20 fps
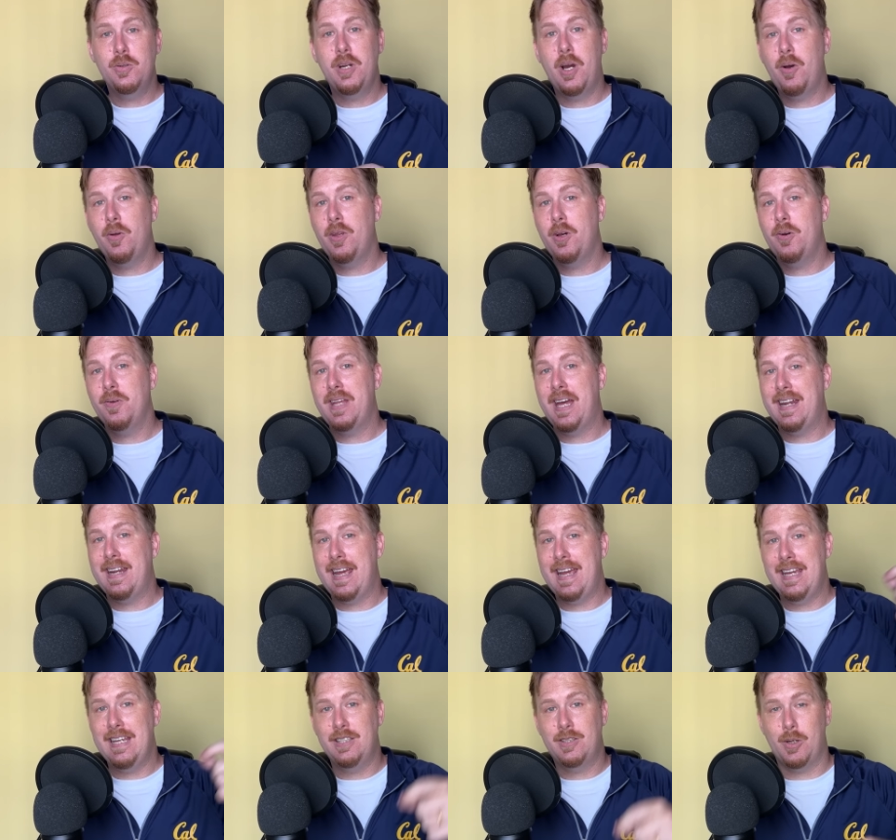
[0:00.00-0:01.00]
know, though, that
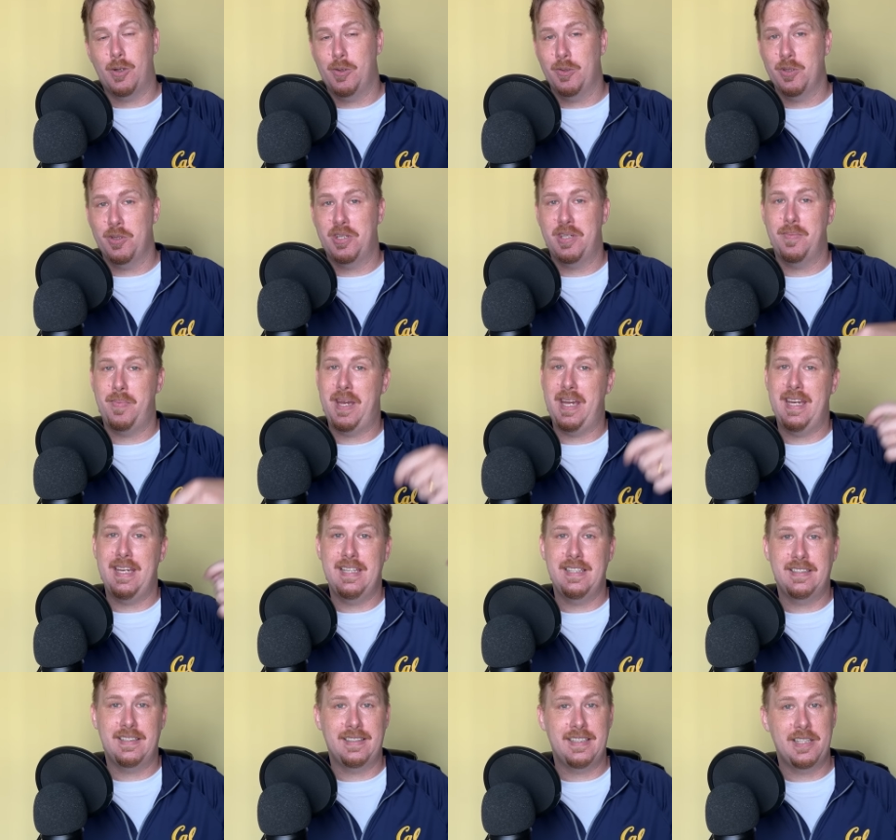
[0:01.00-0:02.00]
A's ownership,
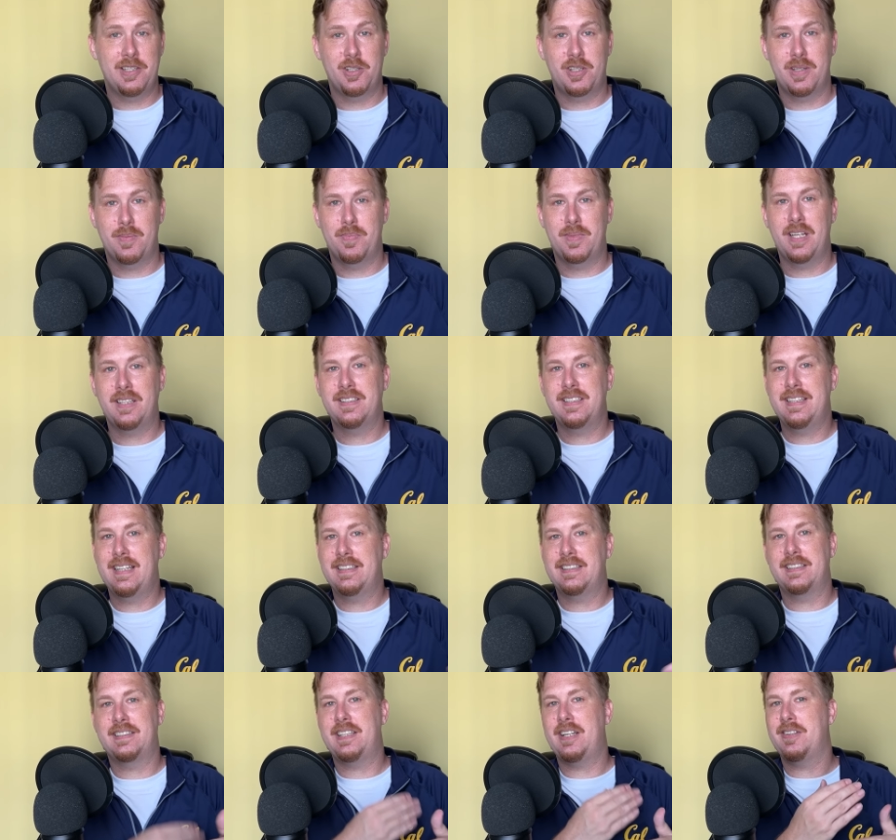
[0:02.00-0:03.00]
A's leadership doesn't
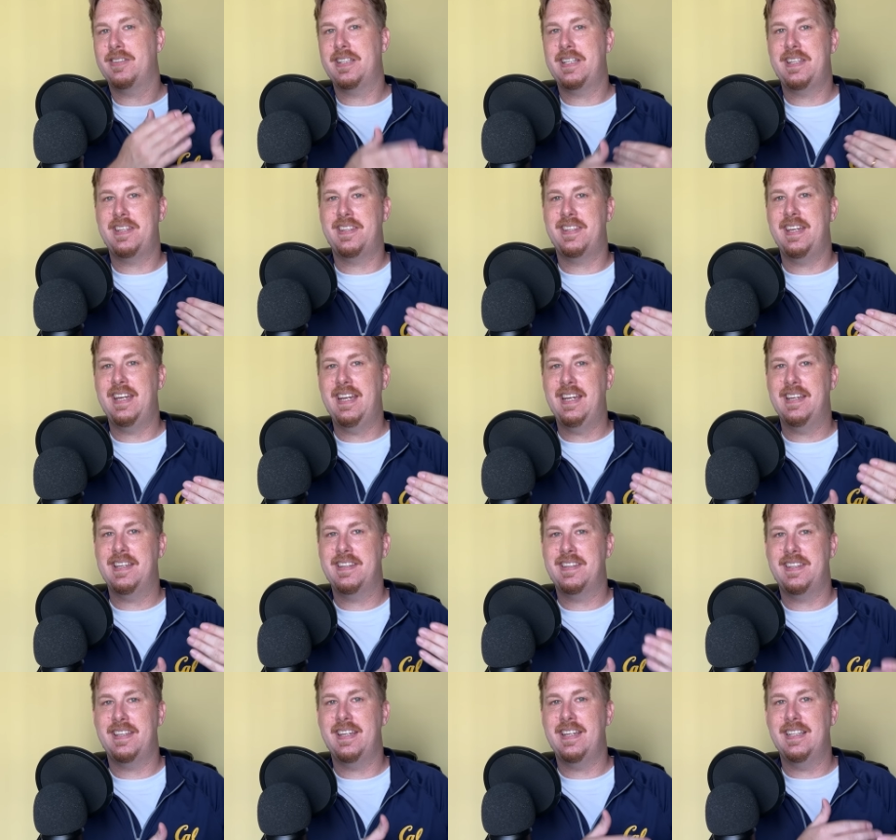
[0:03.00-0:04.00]
necessarily think
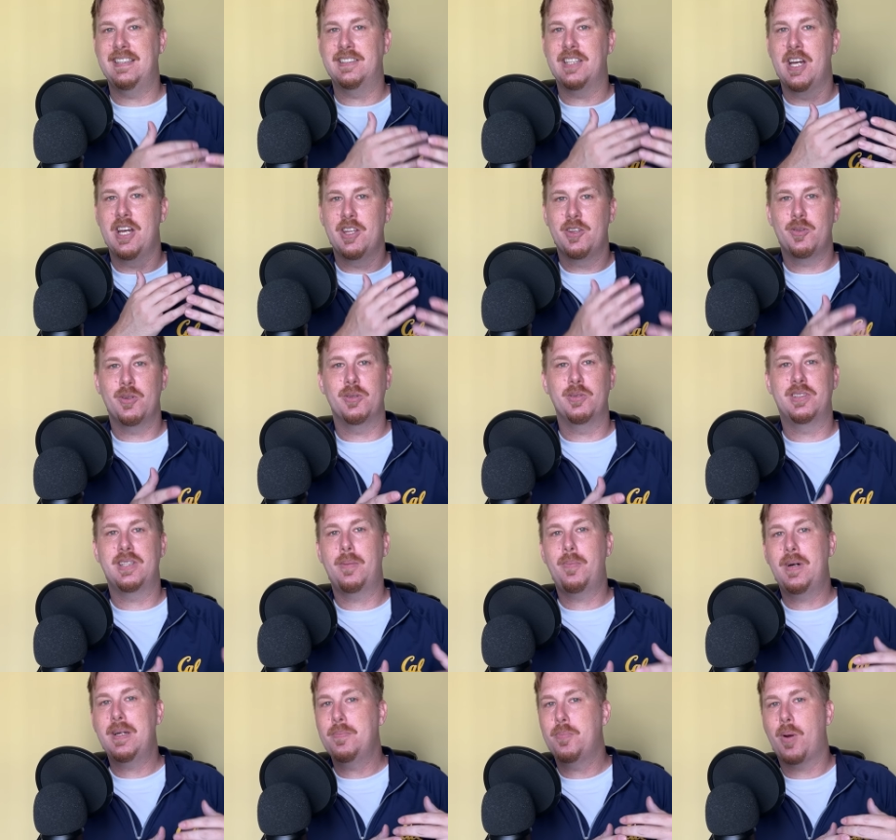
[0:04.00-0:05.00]
things through.
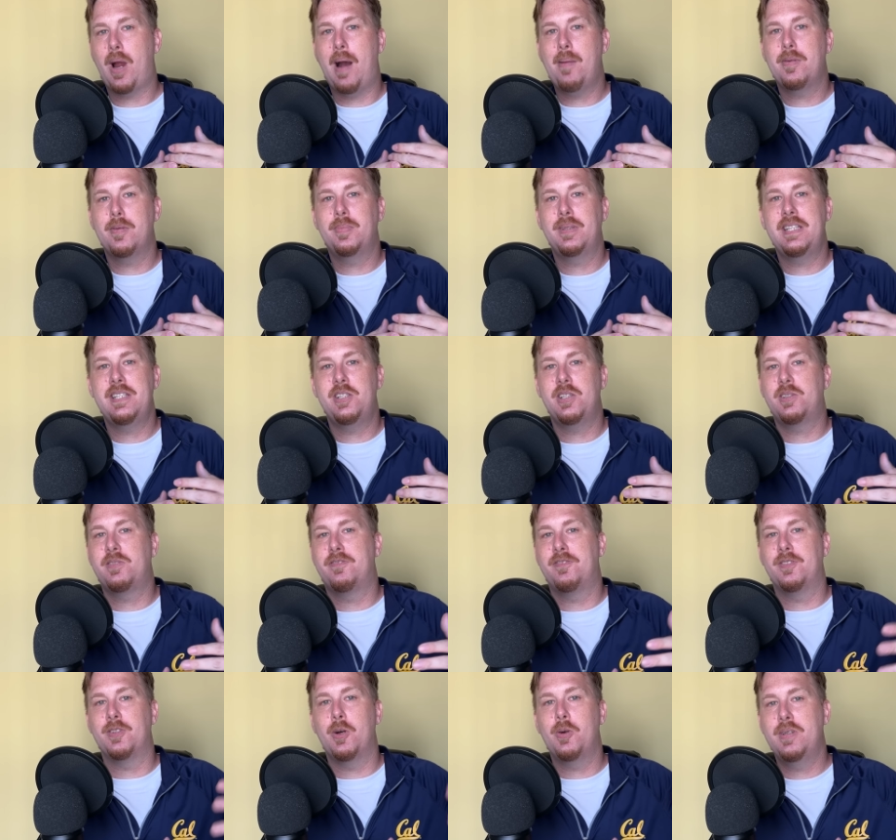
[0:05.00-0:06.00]
Someone probably just
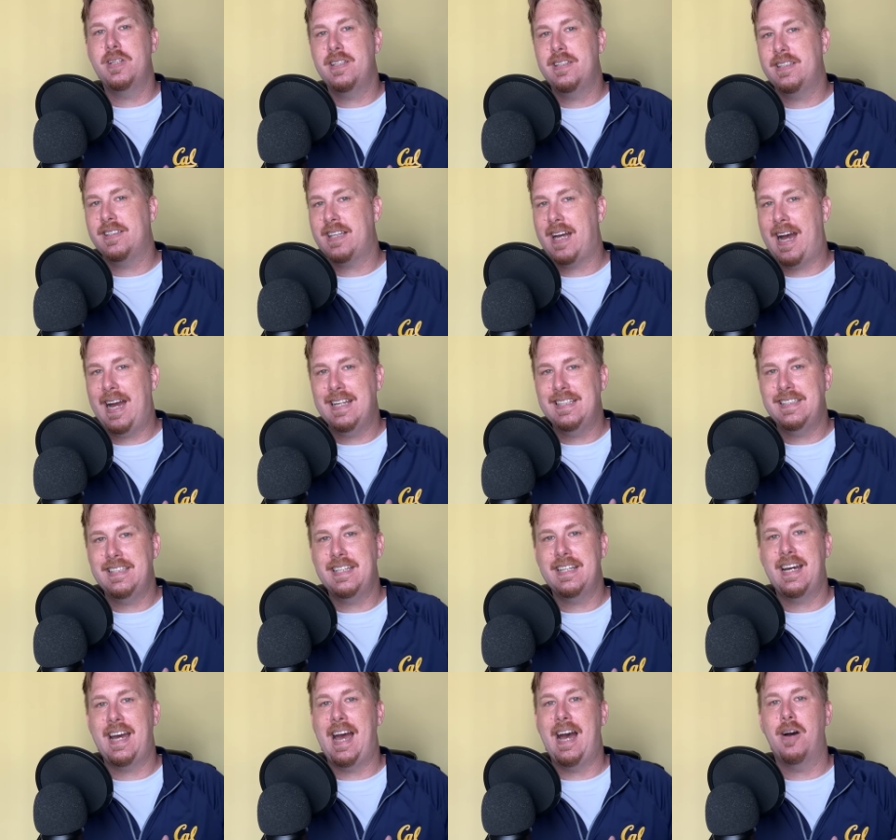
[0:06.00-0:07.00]
floated this
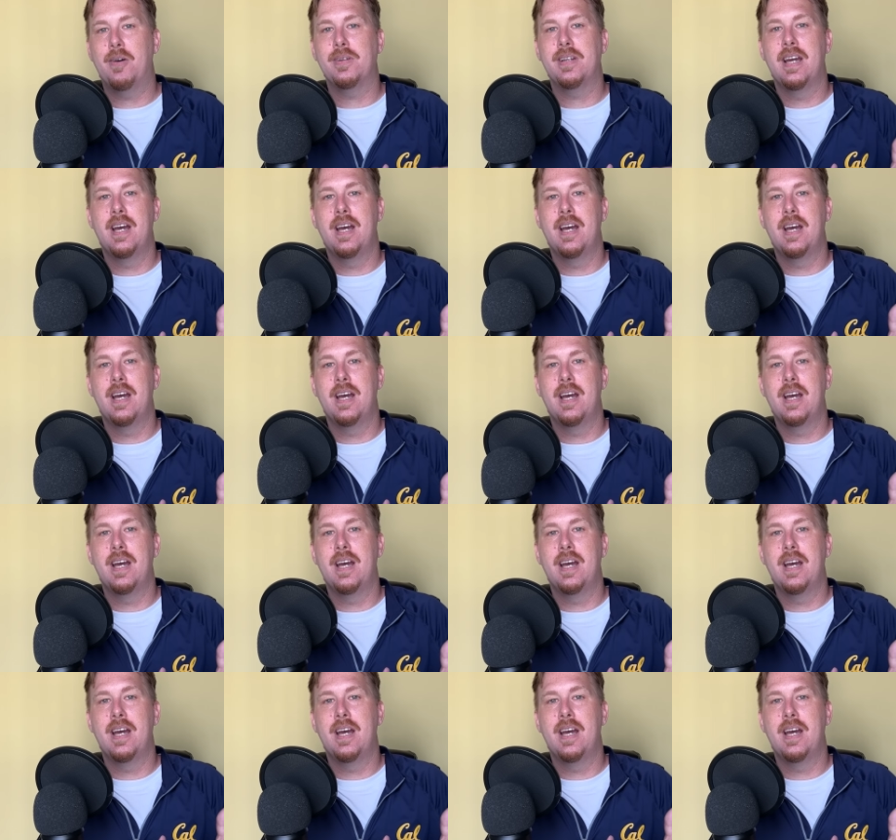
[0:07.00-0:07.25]
idea out